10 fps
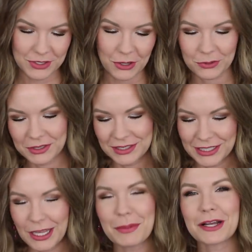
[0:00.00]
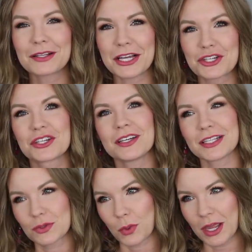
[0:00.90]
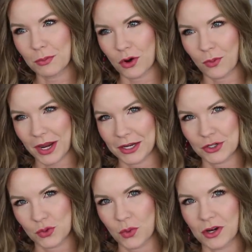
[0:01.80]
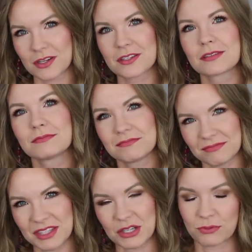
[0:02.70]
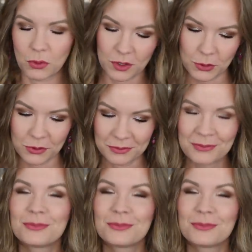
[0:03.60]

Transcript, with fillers: So in my collection, it's way more weighted towards the affordable.